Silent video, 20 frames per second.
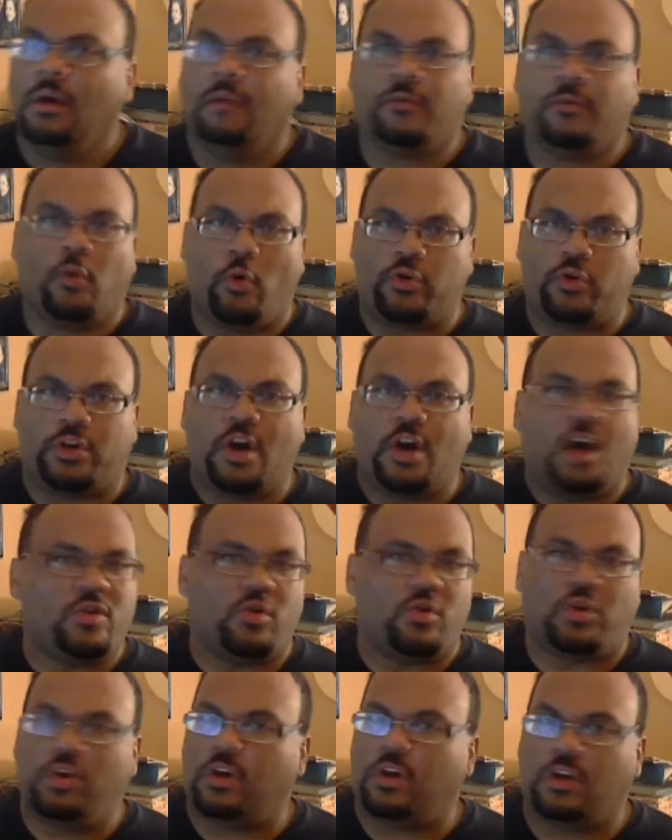Of course,
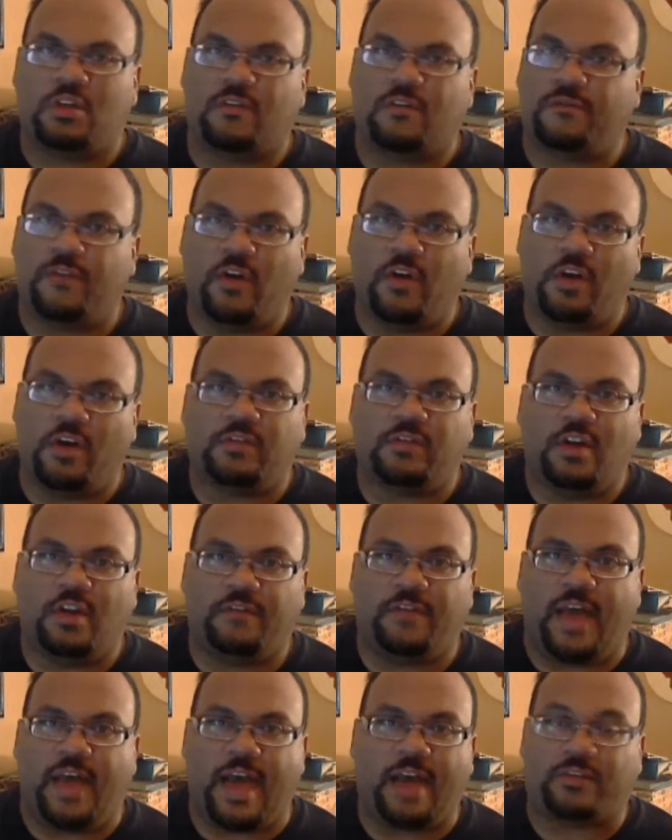Connor Cook is a very
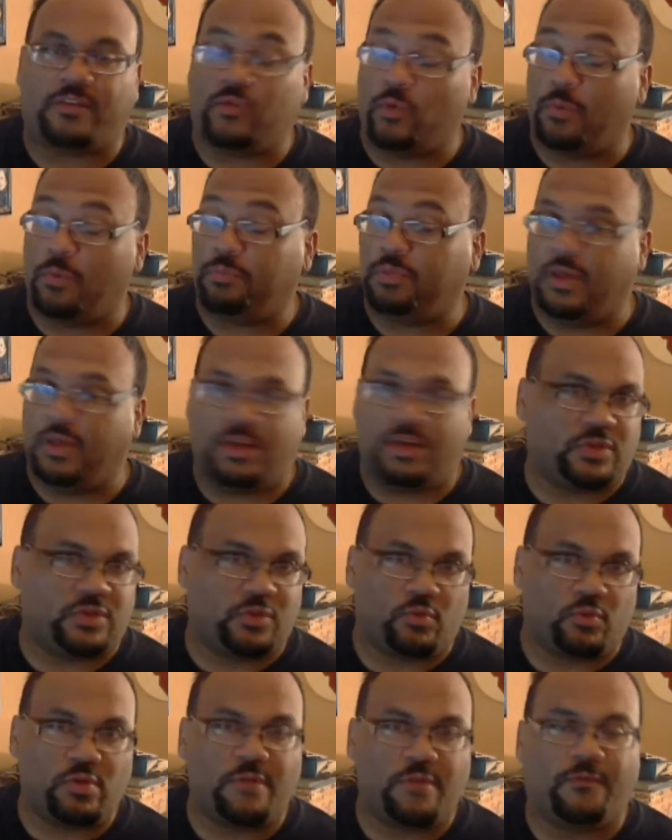tough act to replace.
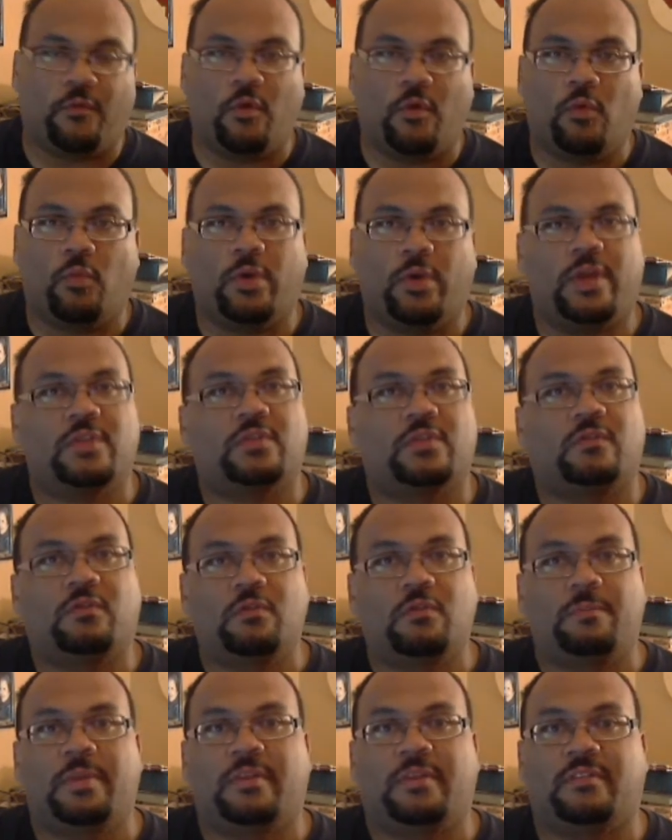34 wins and
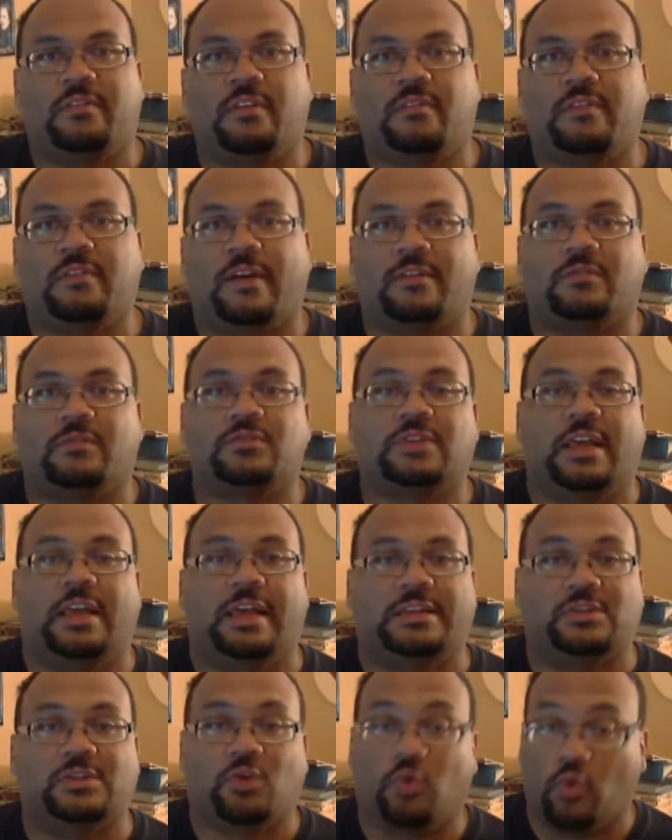two Big Ten titles
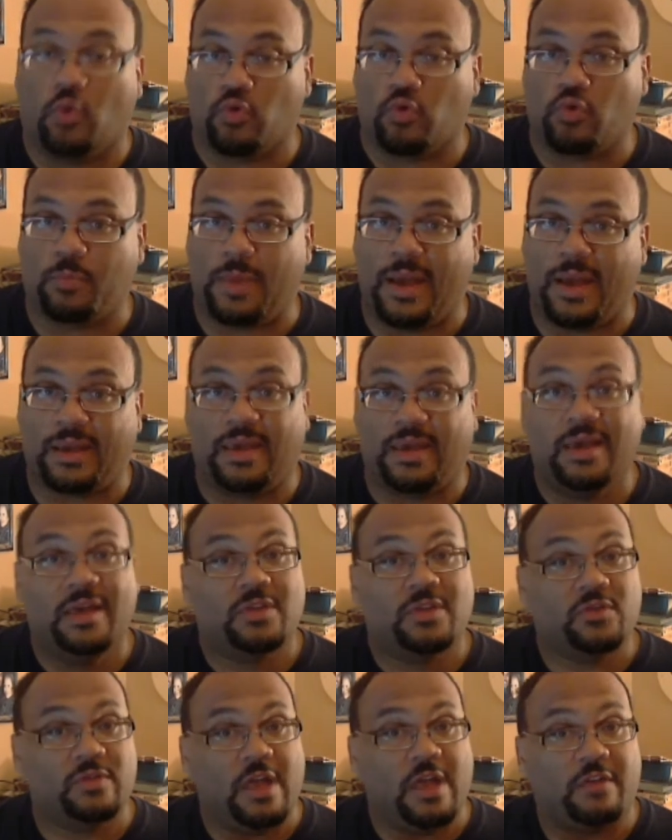as a quarterback.
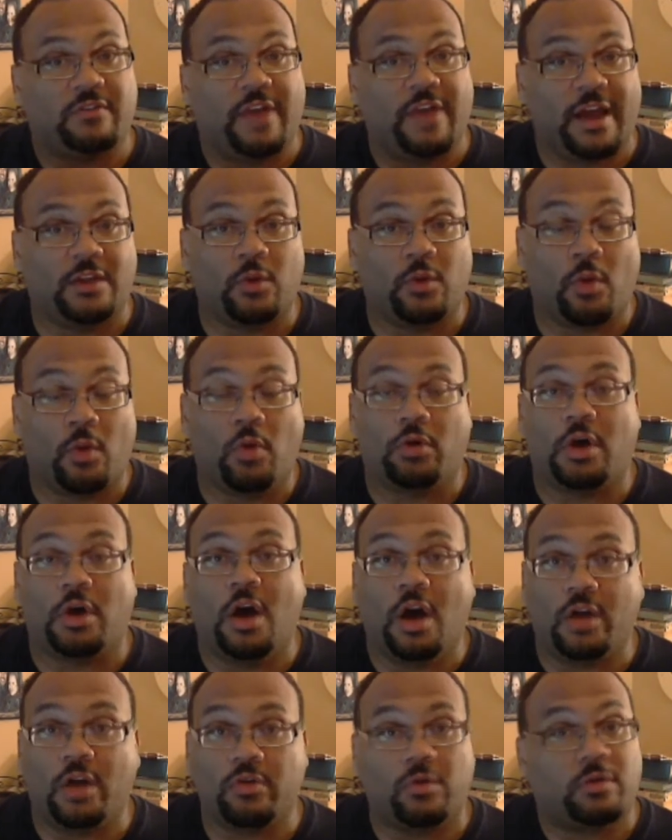So now Tyler
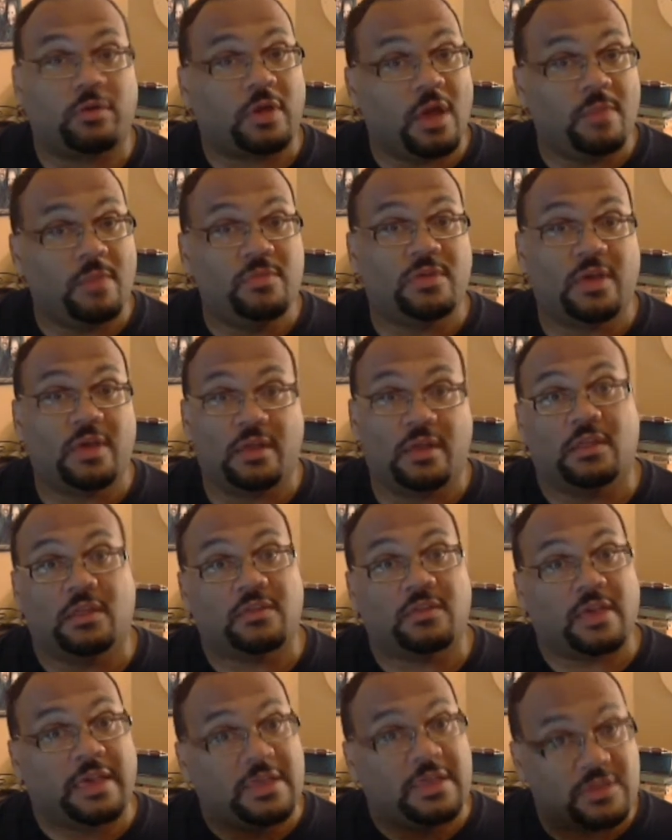O'Connor comes in,
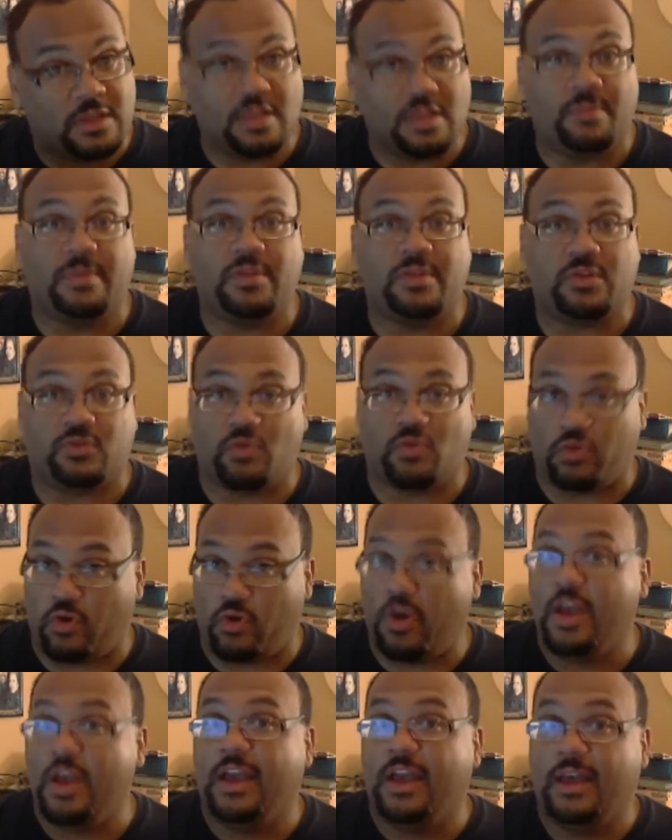looks like he's going to be the
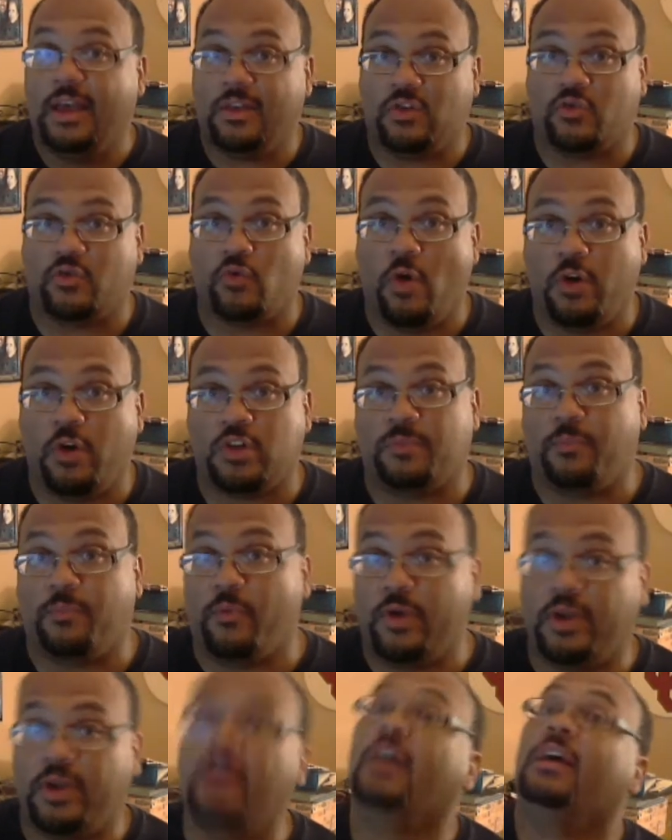starter, had a strong
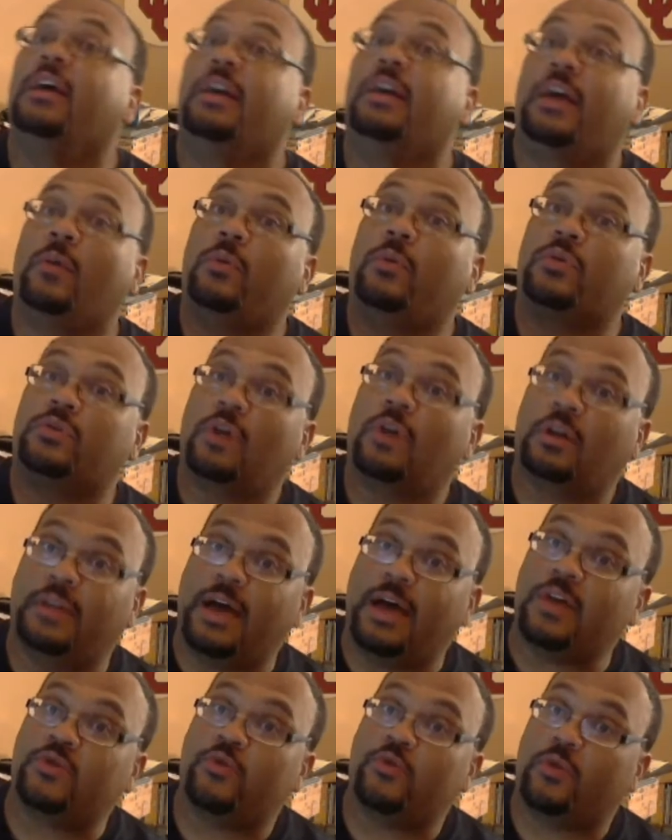spring. And we saw
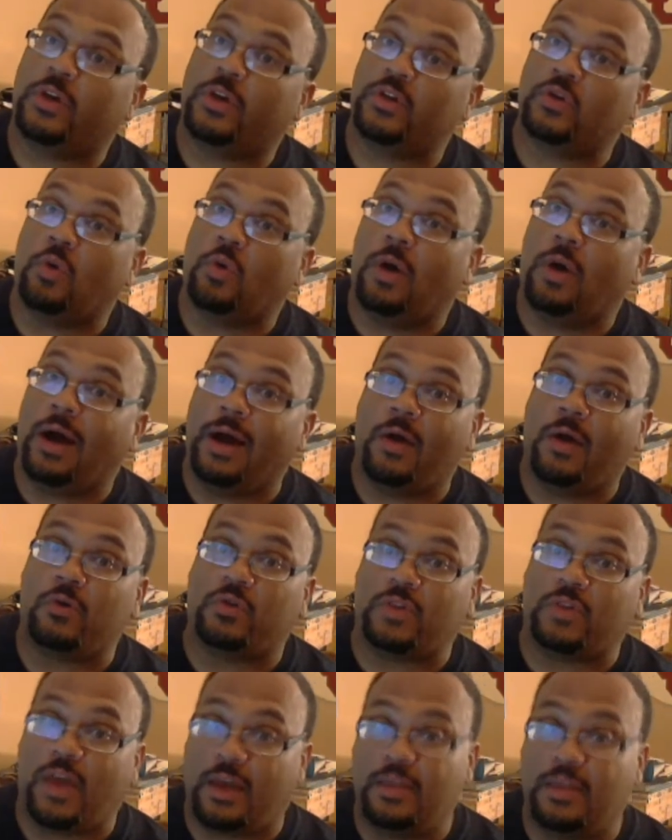last year against Ohio
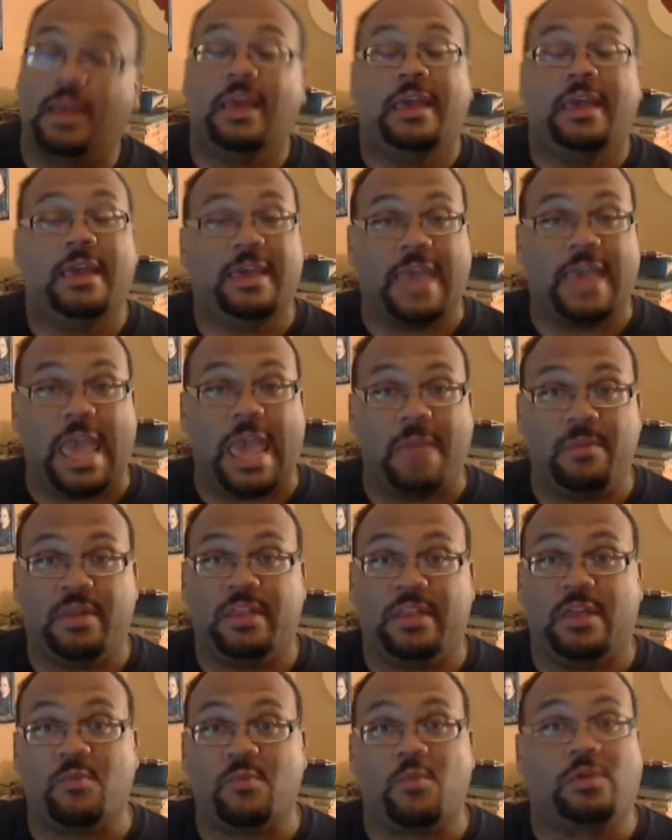State, he came
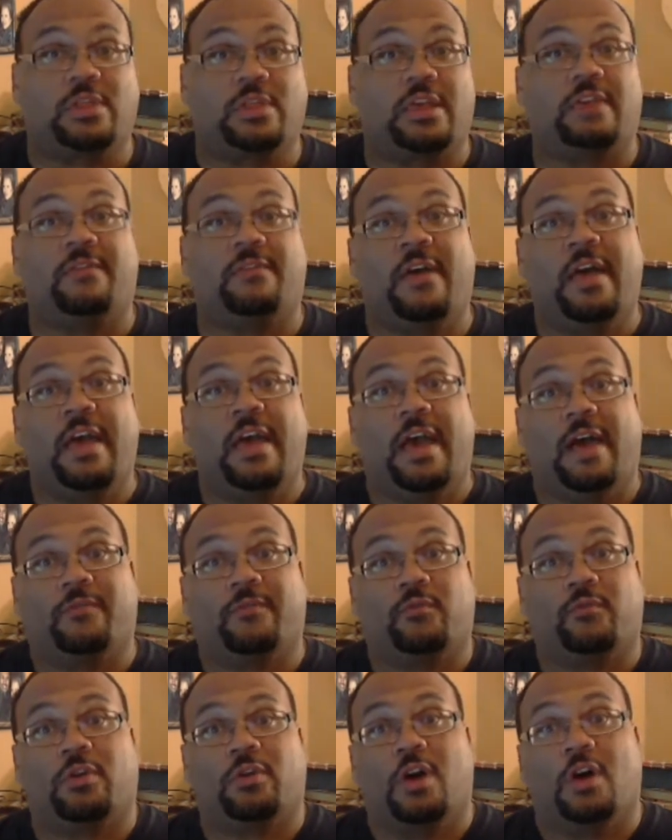in relief
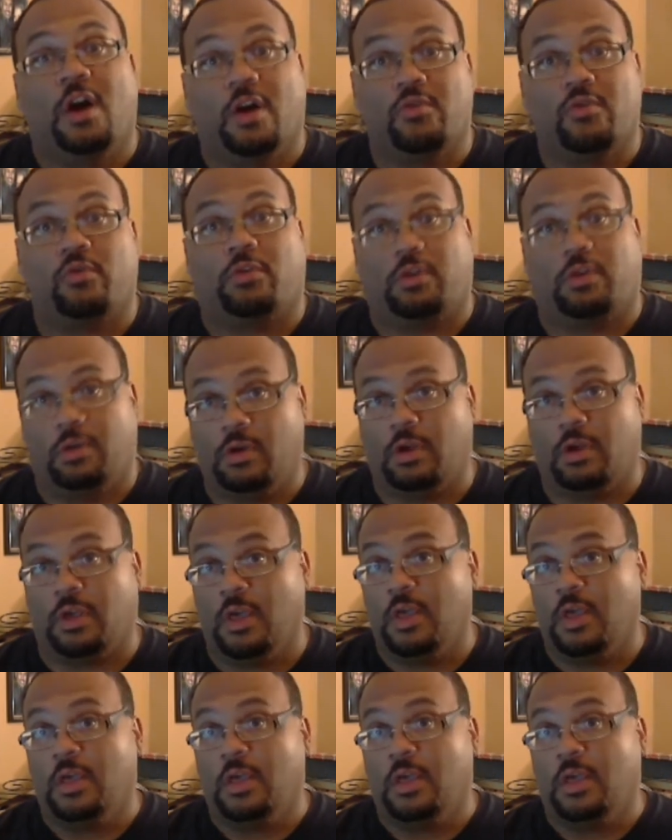after Connor Cook